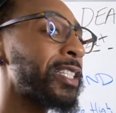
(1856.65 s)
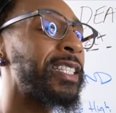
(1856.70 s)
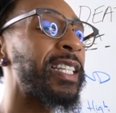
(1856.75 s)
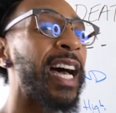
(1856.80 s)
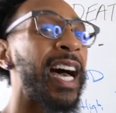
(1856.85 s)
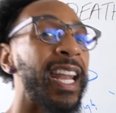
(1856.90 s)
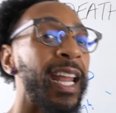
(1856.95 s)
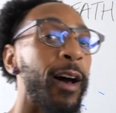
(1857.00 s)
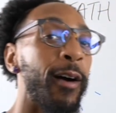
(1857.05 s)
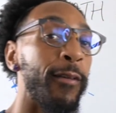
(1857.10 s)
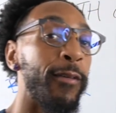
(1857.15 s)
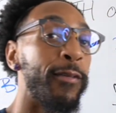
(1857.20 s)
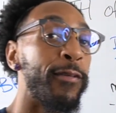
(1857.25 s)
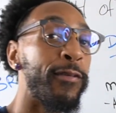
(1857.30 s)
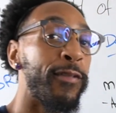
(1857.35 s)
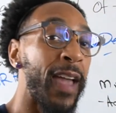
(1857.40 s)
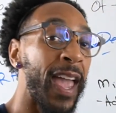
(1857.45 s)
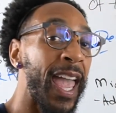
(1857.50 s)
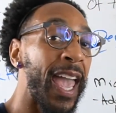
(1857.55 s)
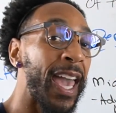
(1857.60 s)
not a
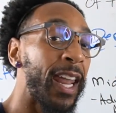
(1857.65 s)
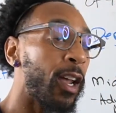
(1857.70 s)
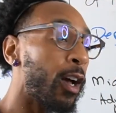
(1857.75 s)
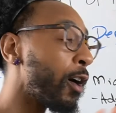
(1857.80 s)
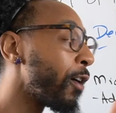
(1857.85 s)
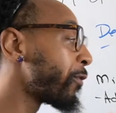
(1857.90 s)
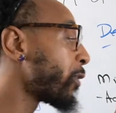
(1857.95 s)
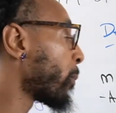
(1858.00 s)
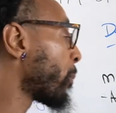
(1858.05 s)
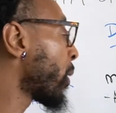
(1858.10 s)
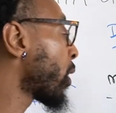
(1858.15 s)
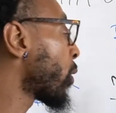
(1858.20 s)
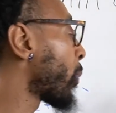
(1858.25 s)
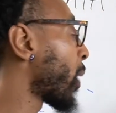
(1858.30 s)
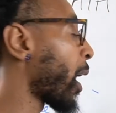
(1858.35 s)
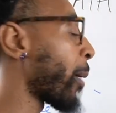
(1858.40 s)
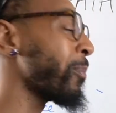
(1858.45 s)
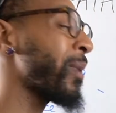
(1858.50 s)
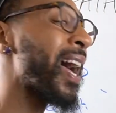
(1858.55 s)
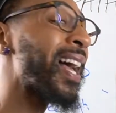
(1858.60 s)
fan of the middleman.
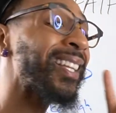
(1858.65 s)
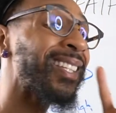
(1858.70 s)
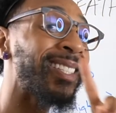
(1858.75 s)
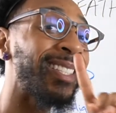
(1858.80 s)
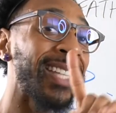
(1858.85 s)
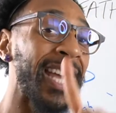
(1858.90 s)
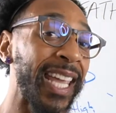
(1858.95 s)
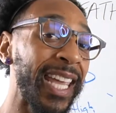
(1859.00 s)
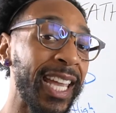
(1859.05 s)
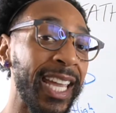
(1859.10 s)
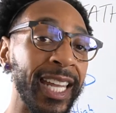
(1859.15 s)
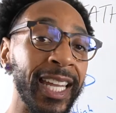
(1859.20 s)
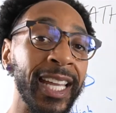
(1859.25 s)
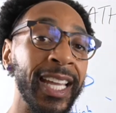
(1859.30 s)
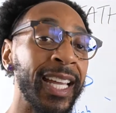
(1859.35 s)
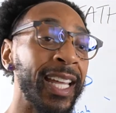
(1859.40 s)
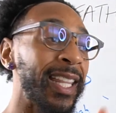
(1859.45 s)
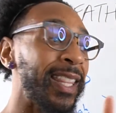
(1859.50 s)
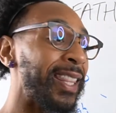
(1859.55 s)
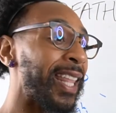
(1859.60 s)
I'm not saying
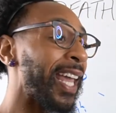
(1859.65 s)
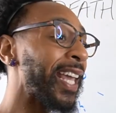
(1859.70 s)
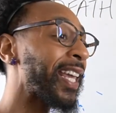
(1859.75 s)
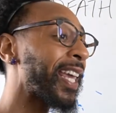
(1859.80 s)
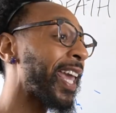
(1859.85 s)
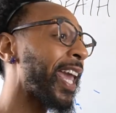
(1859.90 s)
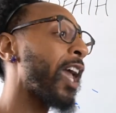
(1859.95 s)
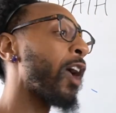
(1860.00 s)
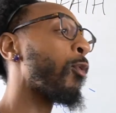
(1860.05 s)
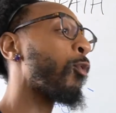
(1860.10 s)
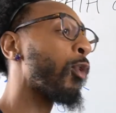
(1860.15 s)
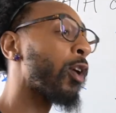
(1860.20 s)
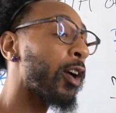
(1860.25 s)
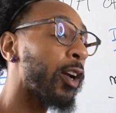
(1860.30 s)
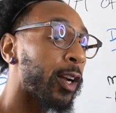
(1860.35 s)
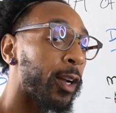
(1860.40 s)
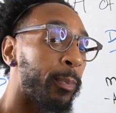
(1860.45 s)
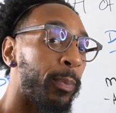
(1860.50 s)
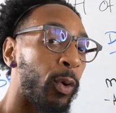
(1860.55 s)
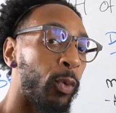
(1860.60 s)
they can't
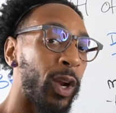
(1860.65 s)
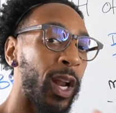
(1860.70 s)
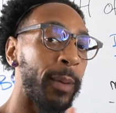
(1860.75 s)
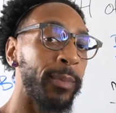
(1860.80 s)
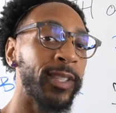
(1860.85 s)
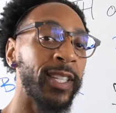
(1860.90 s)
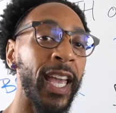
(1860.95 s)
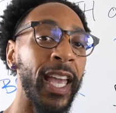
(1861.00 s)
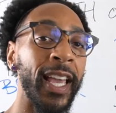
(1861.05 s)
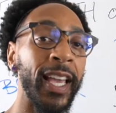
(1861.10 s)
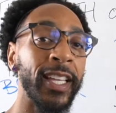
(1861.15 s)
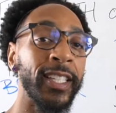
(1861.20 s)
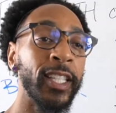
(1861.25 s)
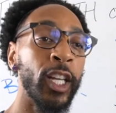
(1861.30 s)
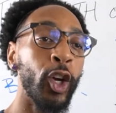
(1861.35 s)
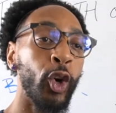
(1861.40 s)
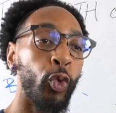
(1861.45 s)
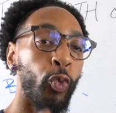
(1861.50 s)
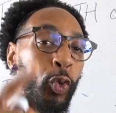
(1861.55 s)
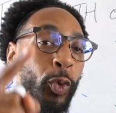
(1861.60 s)
work, but what I'm saying is
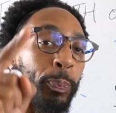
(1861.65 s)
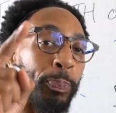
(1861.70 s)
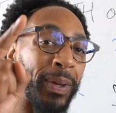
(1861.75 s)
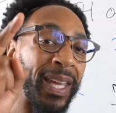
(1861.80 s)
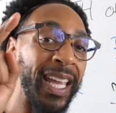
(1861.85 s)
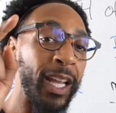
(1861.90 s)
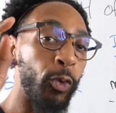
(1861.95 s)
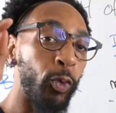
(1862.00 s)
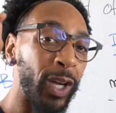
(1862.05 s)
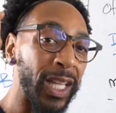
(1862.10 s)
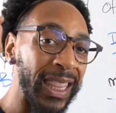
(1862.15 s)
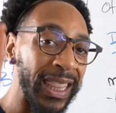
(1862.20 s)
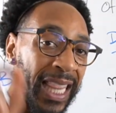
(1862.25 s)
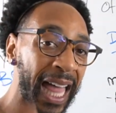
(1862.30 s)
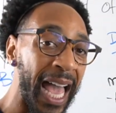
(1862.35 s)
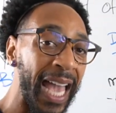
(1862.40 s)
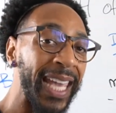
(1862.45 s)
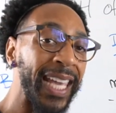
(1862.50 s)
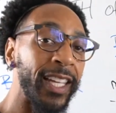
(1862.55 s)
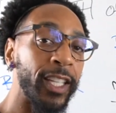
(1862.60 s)

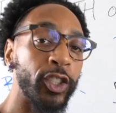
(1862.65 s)
we're